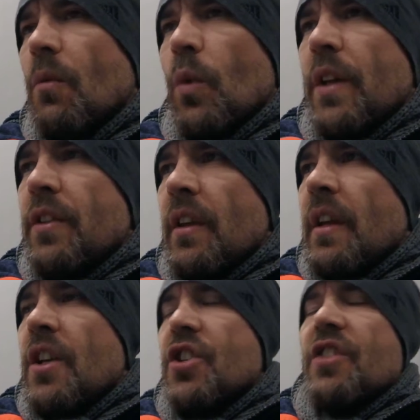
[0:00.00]
with
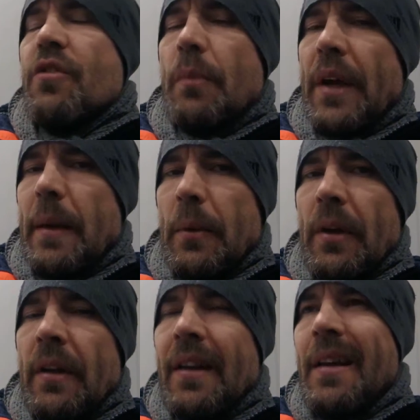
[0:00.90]
sheets of
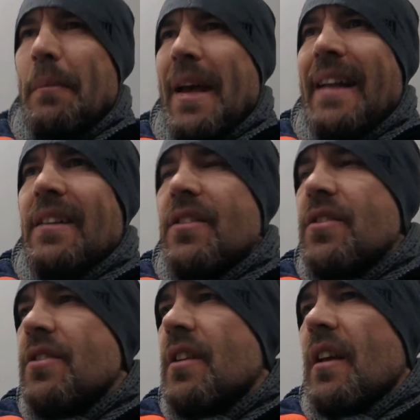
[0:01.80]
paper,
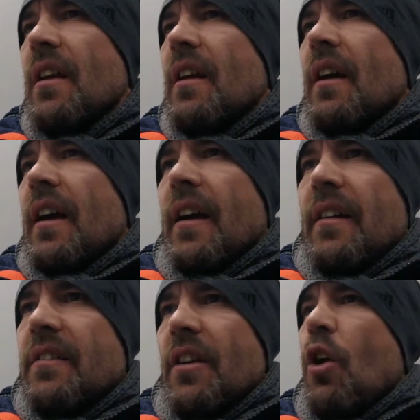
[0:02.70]
pens
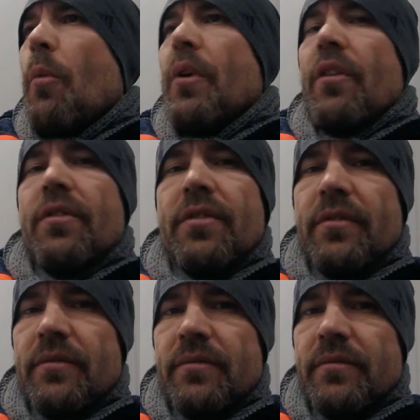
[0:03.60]
and a copy of
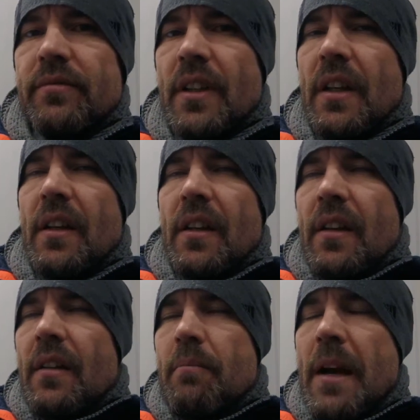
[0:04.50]

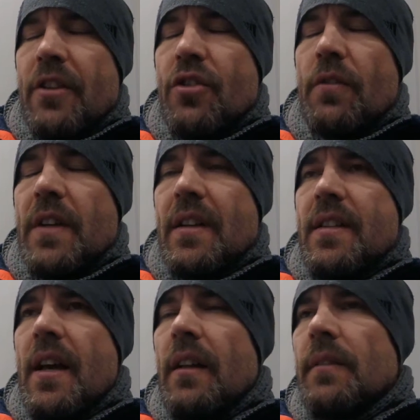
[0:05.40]
Microsoft
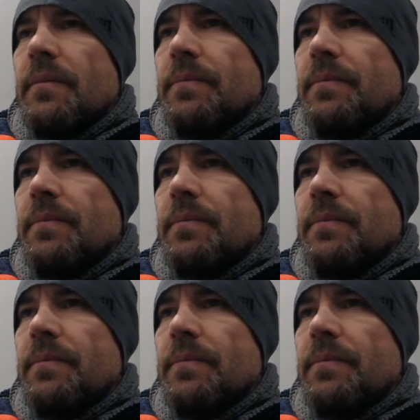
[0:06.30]
Excel.